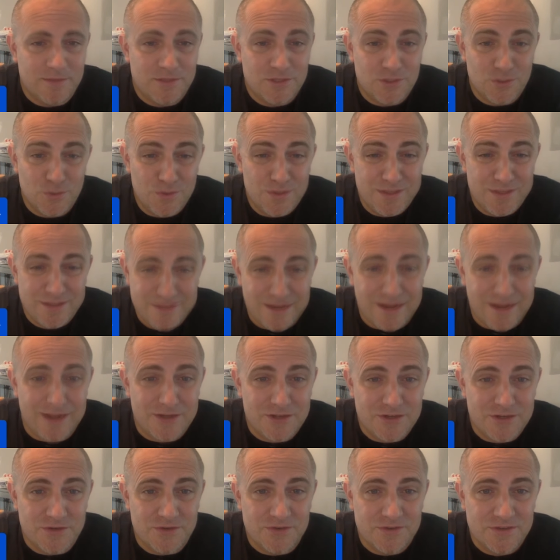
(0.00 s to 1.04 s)
So are the
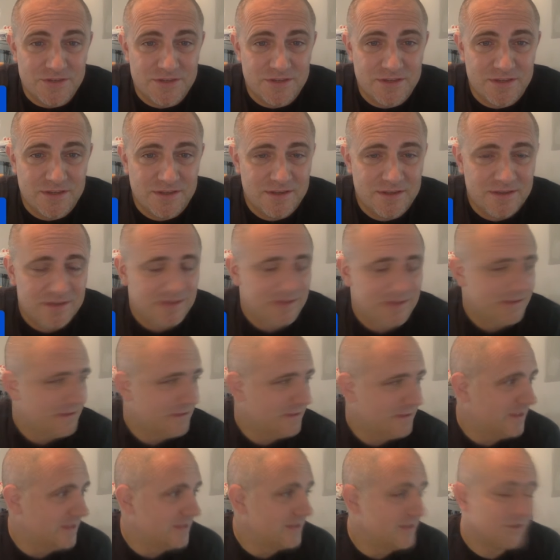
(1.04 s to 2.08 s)
Dodgers.
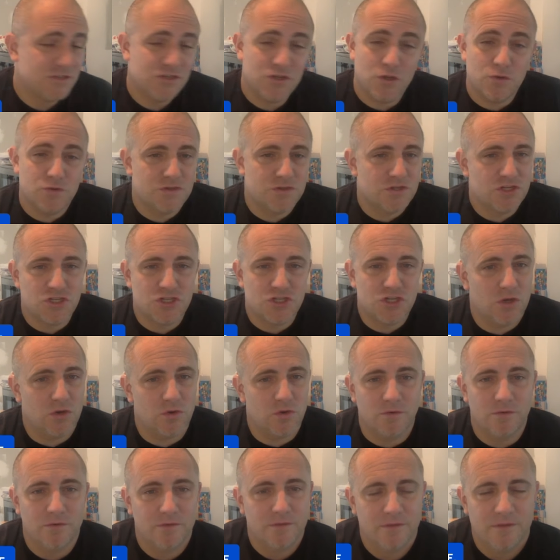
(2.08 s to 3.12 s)
That just goes to
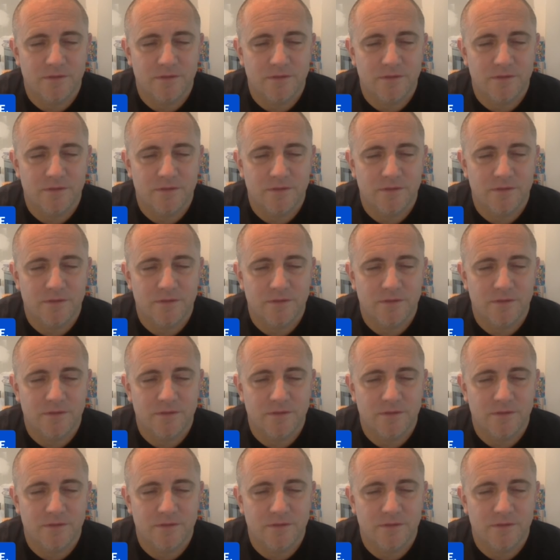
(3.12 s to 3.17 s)
show,